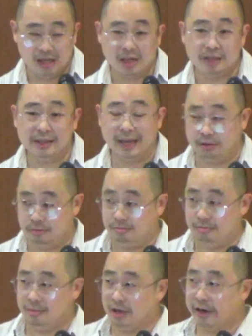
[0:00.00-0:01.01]
Now,
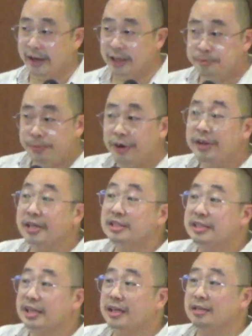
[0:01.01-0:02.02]
our experience
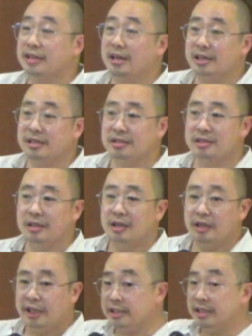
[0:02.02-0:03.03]
tells us
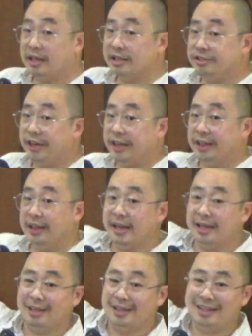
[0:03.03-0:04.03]
it's not a straight line.